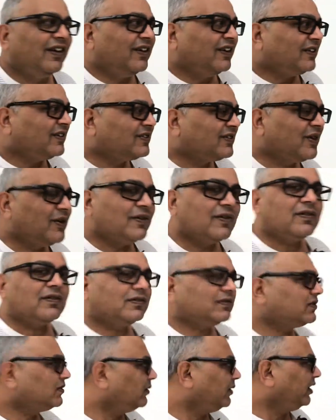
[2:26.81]

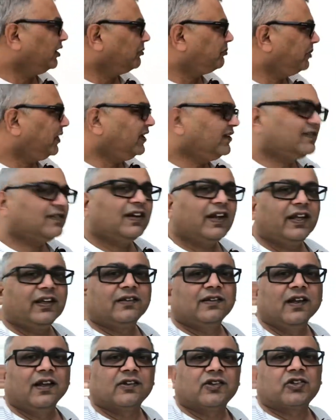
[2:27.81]
So in a piece
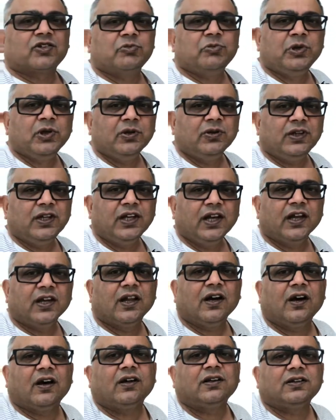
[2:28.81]
like this, beauty
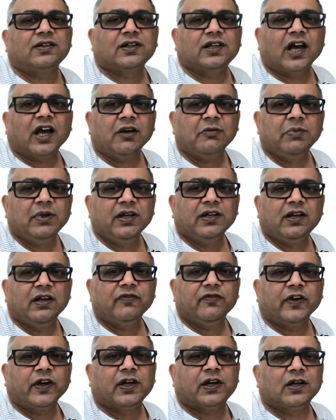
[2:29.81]
and art can be
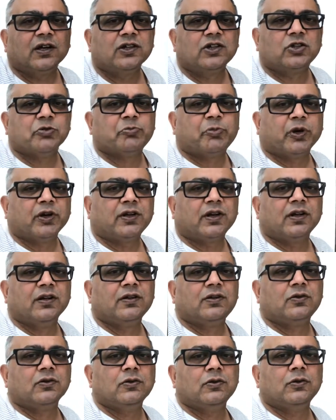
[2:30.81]
difficult to put
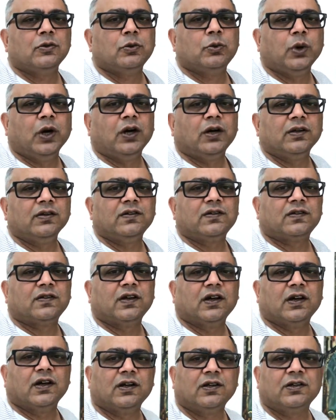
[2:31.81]
into words
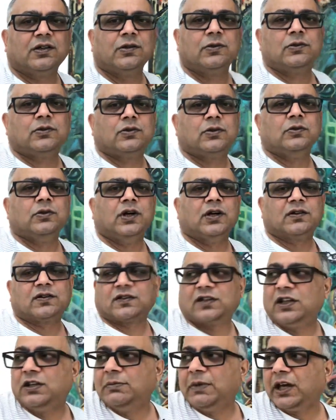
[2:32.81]
due to a
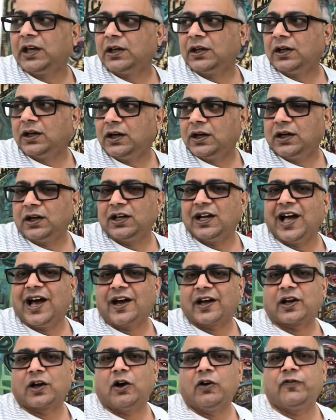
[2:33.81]
seeming
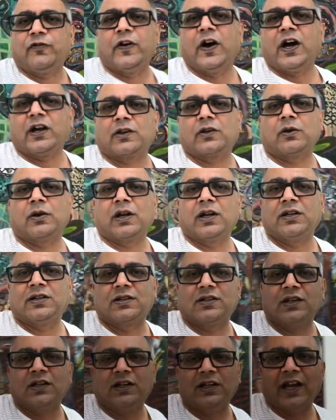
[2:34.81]
lack of
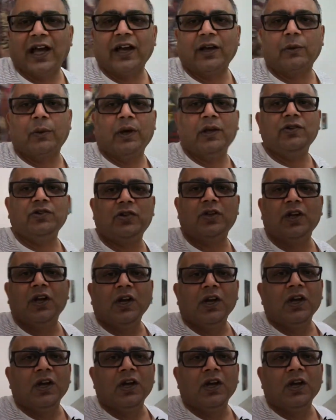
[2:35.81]
accurate language,